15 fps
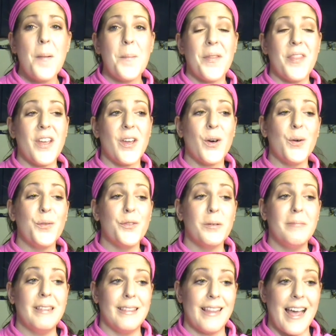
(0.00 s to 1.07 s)
but they go
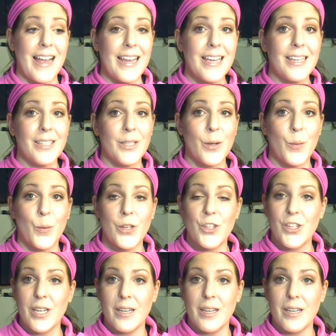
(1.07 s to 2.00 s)
from light, which